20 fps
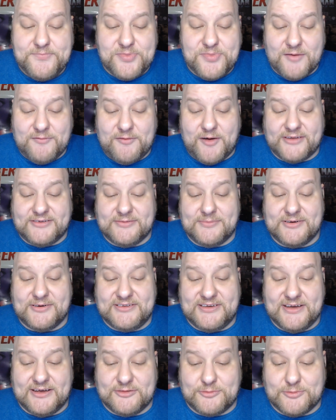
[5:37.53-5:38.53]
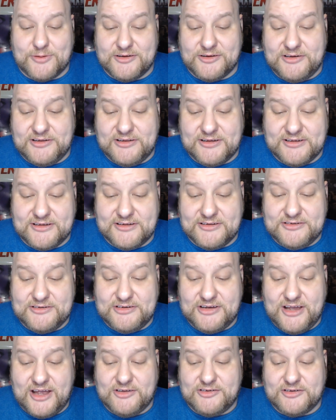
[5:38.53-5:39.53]
Fatima tells Reggie to
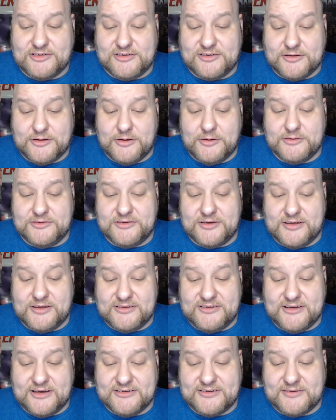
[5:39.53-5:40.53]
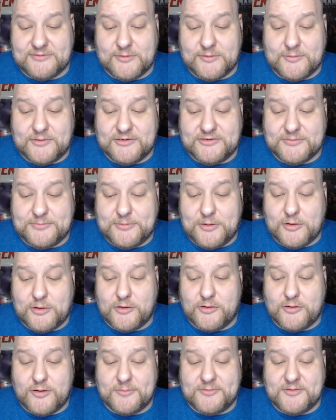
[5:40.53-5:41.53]
change his clothes and tells everyone to
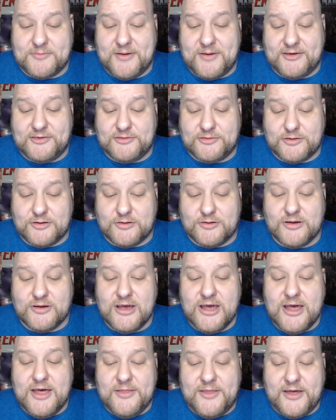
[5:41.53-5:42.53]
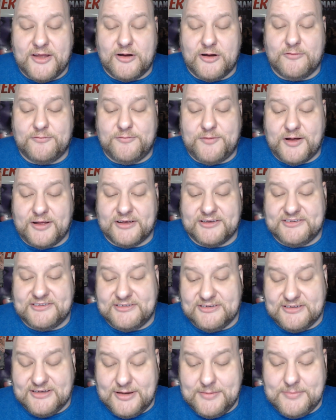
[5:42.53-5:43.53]
partner up to make sure they don't fall
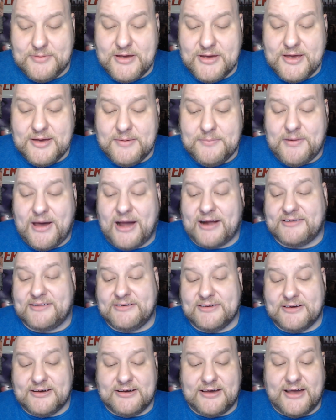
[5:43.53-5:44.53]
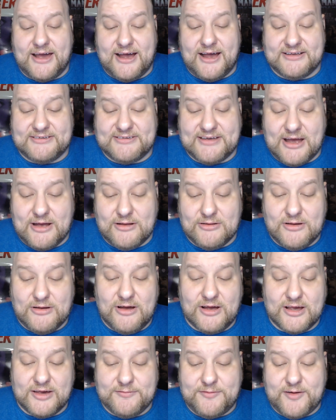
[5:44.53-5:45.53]
asleep. Bakta asks how
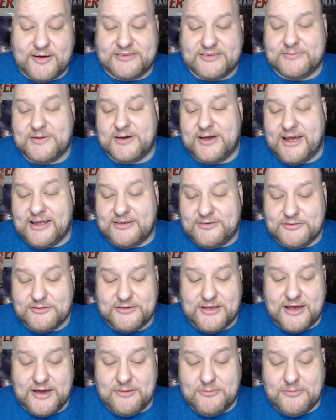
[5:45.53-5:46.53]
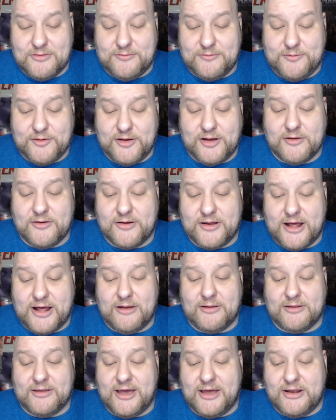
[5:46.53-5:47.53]
long, and Fatima answers they will figure it
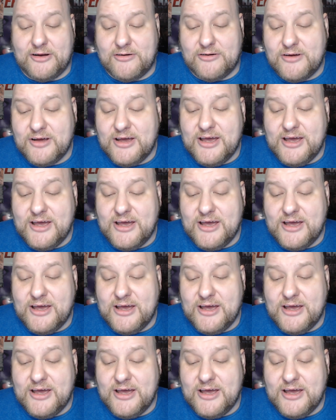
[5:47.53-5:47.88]
out later.